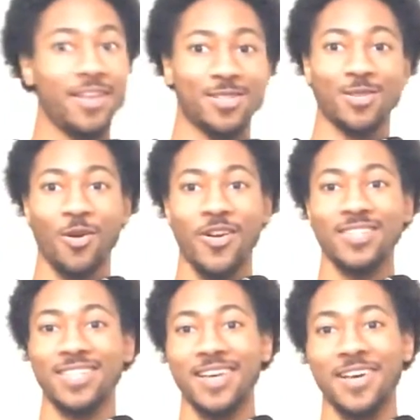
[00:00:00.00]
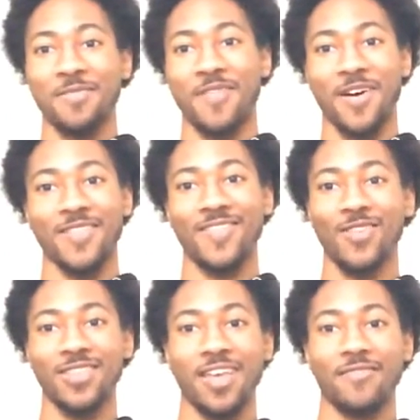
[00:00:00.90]
of stories to tell about
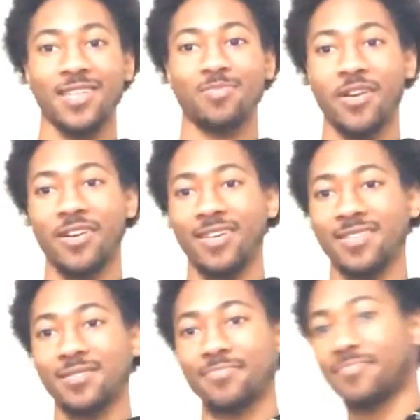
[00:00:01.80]
what they've experienced.